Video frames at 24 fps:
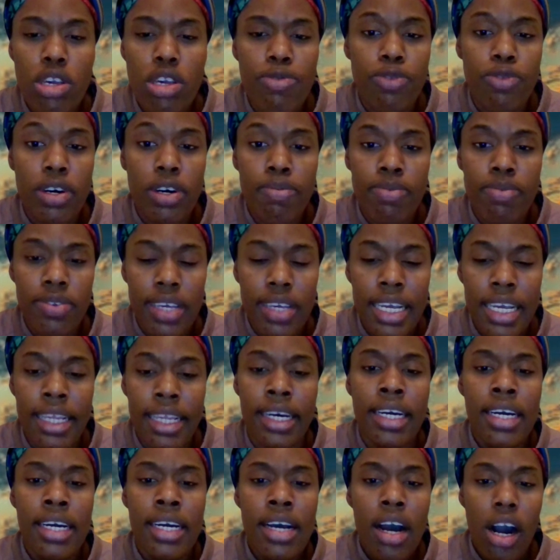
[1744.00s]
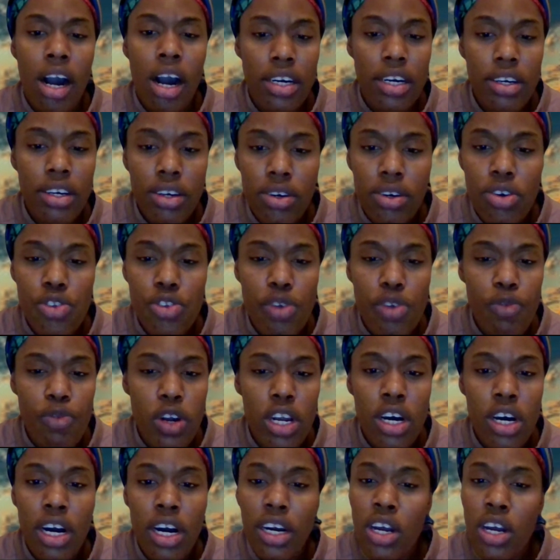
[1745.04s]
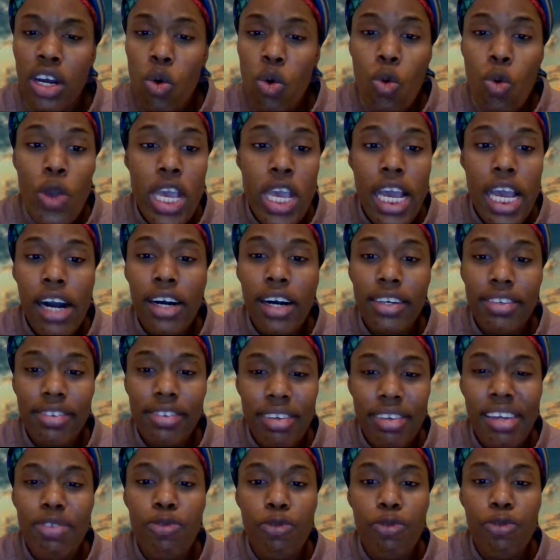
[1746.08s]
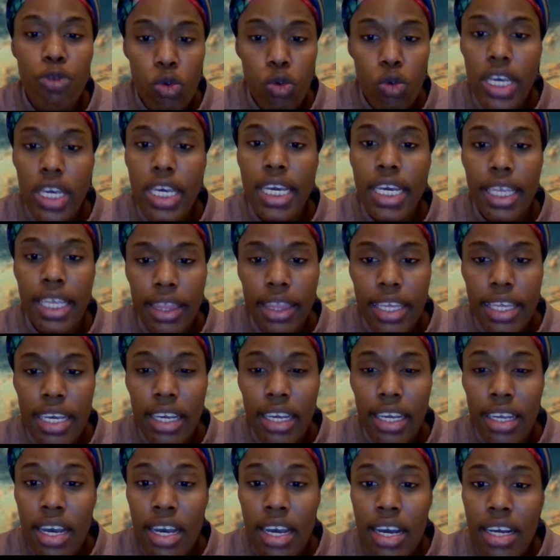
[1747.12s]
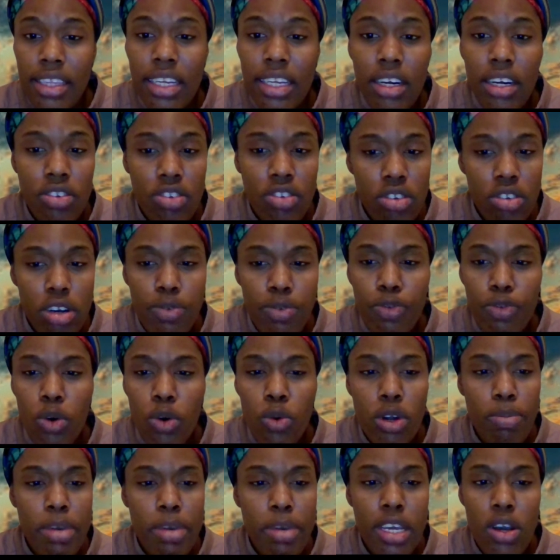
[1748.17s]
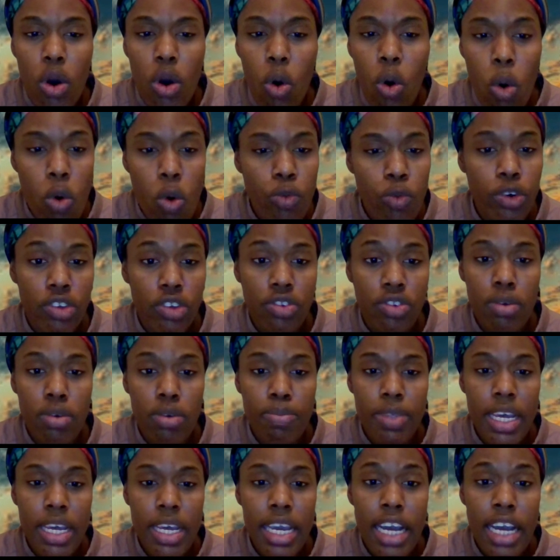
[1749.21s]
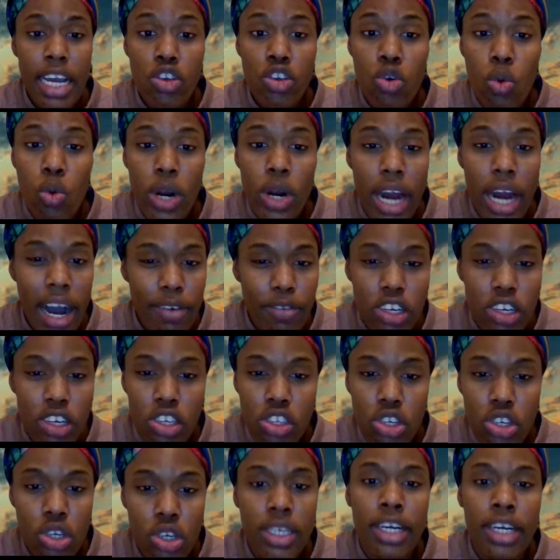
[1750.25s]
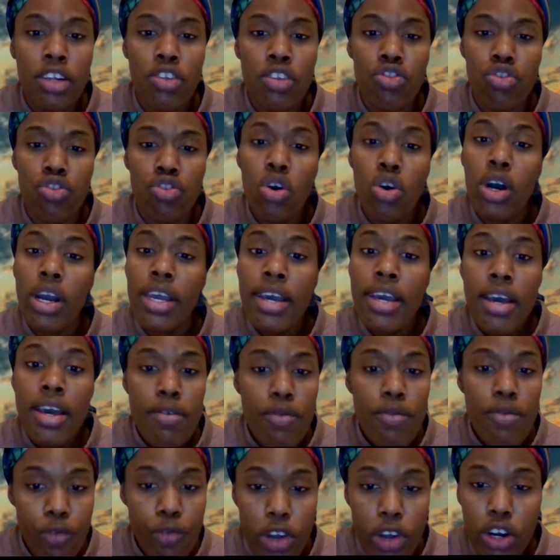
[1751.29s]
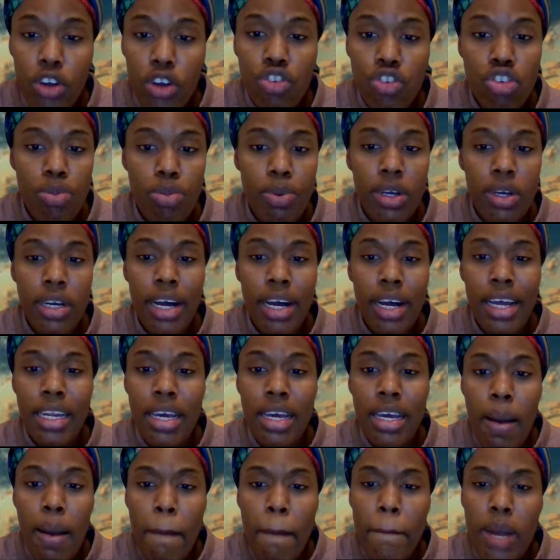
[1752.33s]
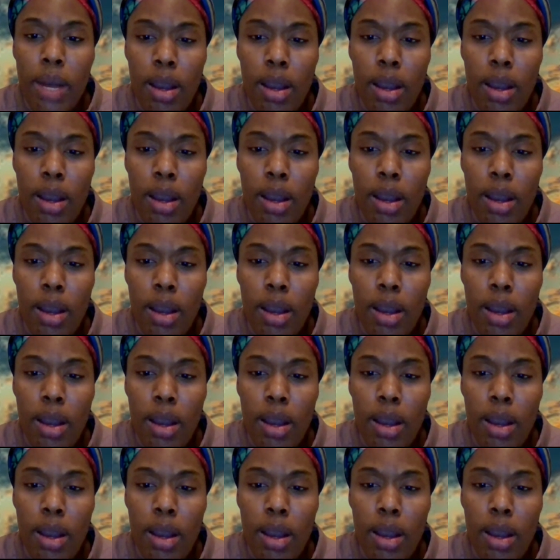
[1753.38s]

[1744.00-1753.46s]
free from sin or the curse of the Lord, we are set free indeed. Their suffer will be over someday, and you will have eternal joy, fellowship with God,